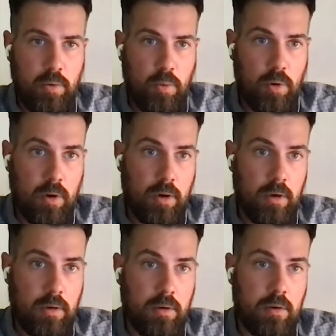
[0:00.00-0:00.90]

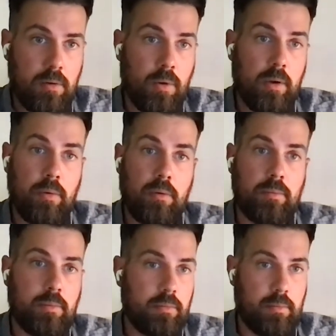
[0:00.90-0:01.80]
or
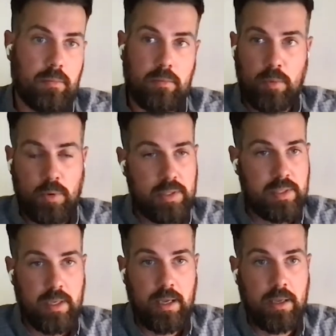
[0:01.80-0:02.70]

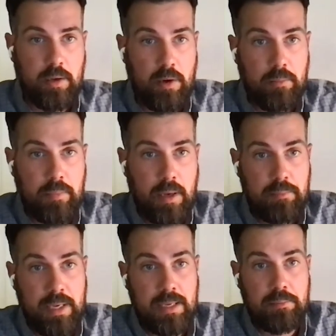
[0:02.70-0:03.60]
it's a
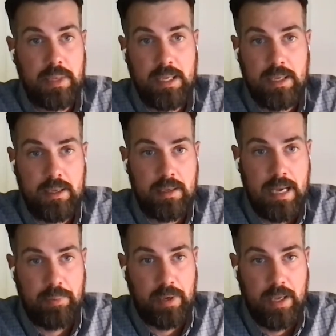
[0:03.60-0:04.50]
B2B
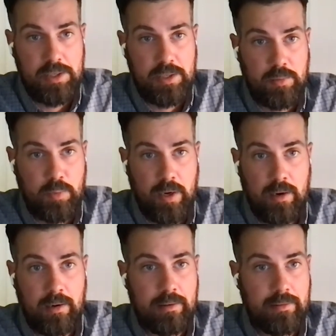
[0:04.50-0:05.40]
application
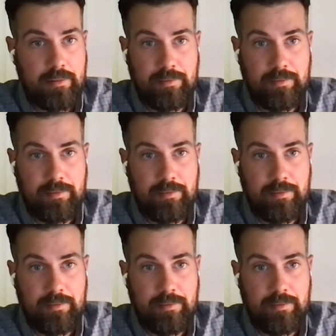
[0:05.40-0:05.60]
where,